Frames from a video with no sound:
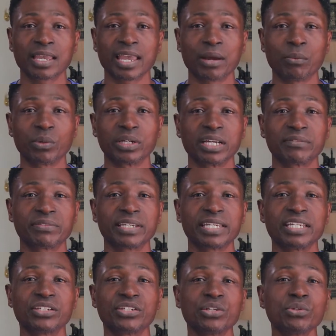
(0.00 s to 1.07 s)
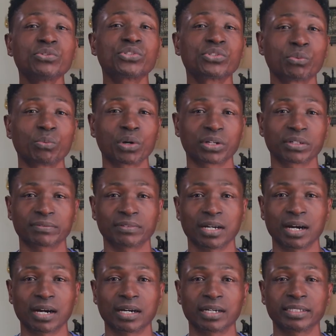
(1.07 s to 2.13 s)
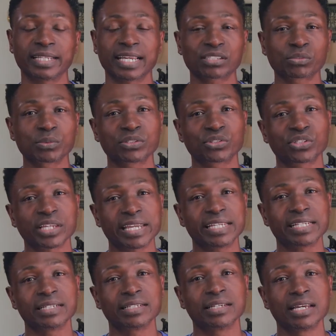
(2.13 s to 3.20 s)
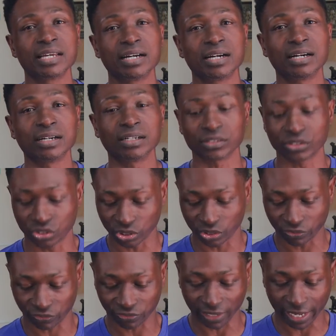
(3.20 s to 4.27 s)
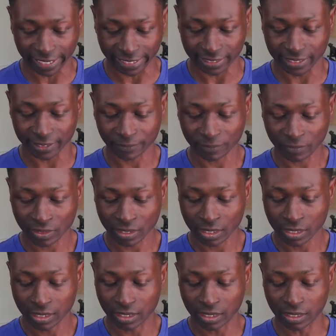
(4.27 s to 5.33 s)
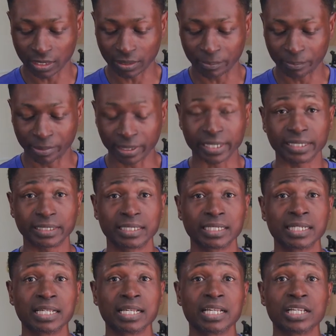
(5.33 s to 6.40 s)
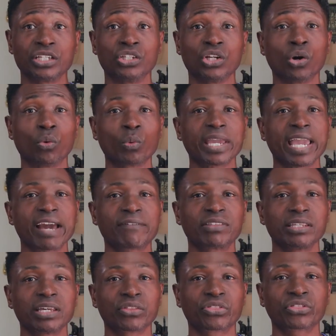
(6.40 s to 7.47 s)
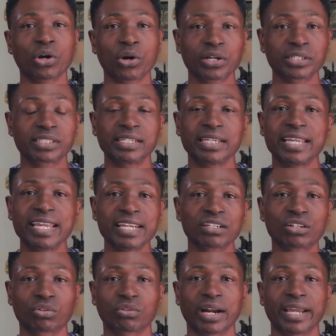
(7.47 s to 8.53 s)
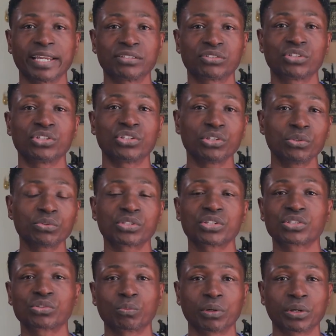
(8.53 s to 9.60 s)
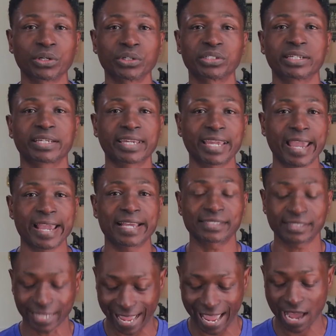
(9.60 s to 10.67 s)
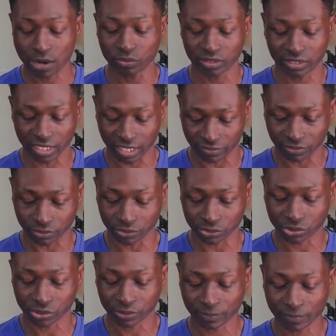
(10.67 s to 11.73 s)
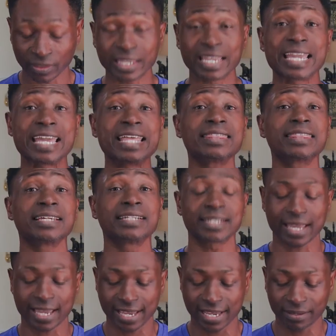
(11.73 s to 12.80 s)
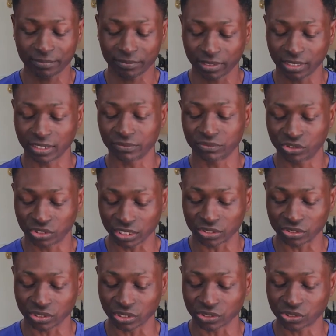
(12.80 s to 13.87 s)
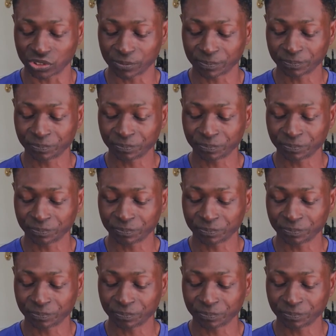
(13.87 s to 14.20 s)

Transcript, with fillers: And whenever he used the word of God, that's when Satan uh, took flight. Uh, but, you know, we have the authority in Christ to use his word to cast out devils in the name of Jesus.